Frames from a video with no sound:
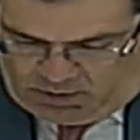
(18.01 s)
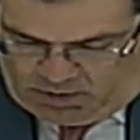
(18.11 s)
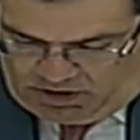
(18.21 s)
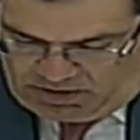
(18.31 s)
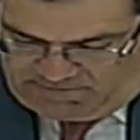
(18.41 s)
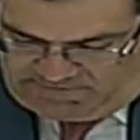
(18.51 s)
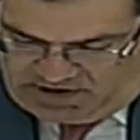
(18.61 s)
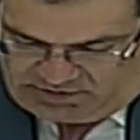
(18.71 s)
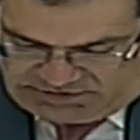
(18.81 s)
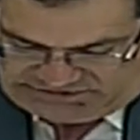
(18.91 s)
what are the
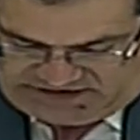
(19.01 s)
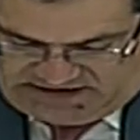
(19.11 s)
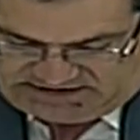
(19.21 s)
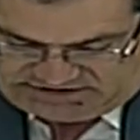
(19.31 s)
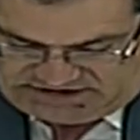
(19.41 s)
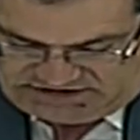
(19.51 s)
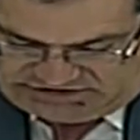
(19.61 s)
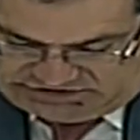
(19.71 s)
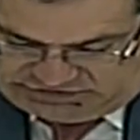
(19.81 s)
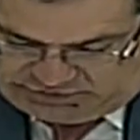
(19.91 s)
federal and state
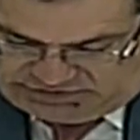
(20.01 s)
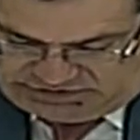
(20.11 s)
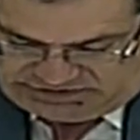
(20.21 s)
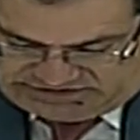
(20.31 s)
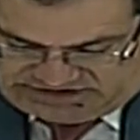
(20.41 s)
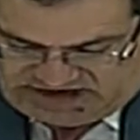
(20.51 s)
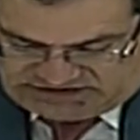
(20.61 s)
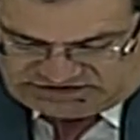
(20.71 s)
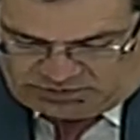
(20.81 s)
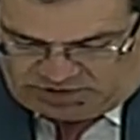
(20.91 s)
exchanges doing to
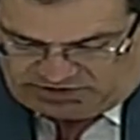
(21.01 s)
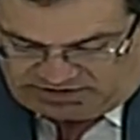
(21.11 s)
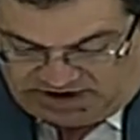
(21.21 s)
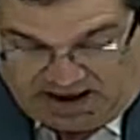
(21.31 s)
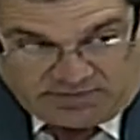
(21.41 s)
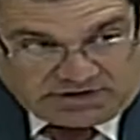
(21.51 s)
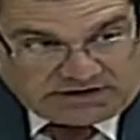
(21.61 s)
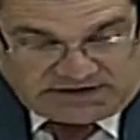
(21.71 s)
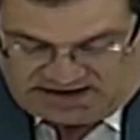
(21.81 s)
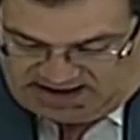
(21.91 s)
assess whether an
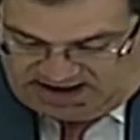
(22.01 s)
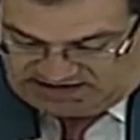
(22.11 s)
applicant